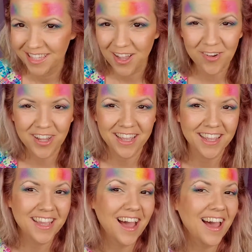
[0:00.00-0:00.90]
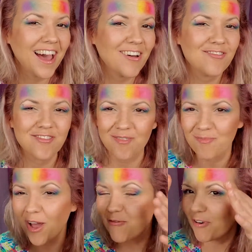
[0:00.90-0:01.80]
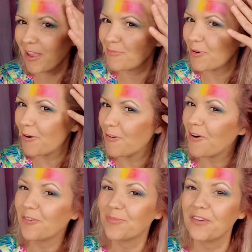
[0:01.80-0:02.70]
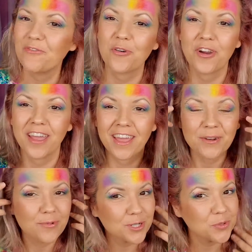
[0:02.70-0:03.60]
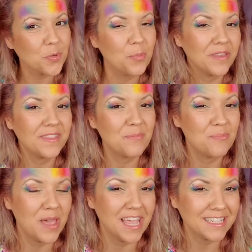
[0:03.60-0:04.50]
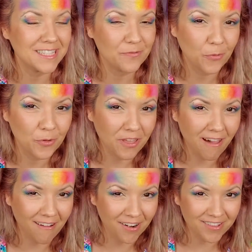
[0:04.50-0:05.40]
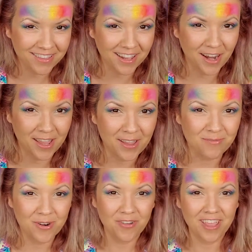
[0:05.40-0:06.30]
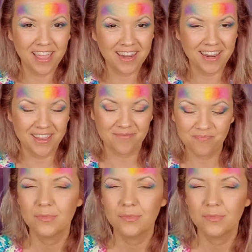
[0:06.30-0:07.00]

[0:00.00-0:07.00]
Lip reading: Okay, I have my rainbow on my forehead, which will be the base for the art that I am creating.